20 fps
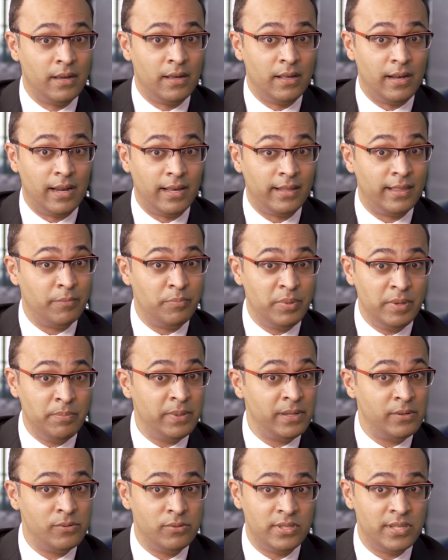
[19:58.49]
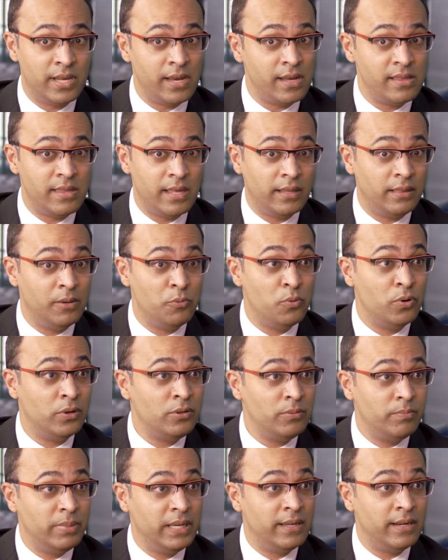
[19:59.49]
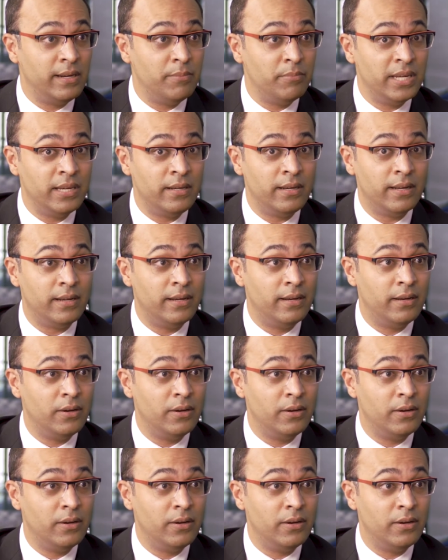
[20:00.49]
Like the people who say that they want to be cremated,